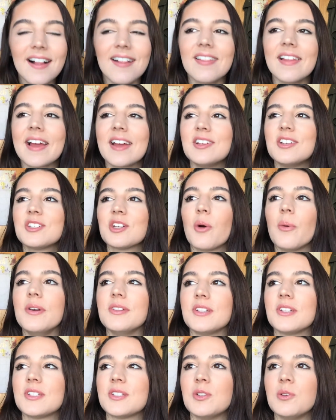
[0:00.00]
Like, I just
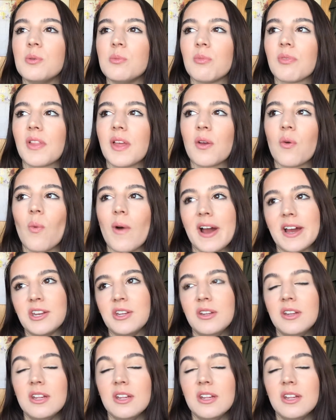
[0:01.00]
always assume, like, why do you